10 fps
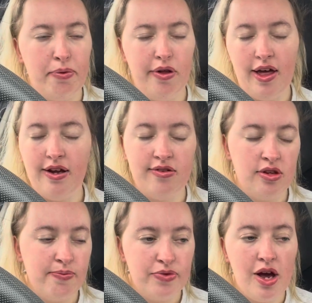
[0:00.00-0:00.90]
but that's
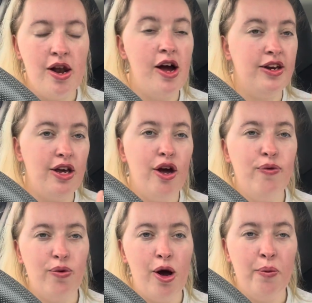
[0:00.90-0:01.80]
an idea
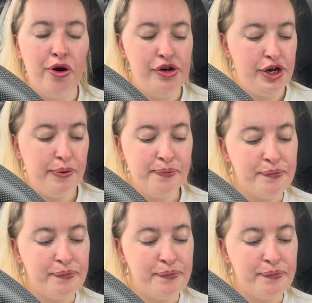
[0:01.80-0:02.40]
of what I want to do.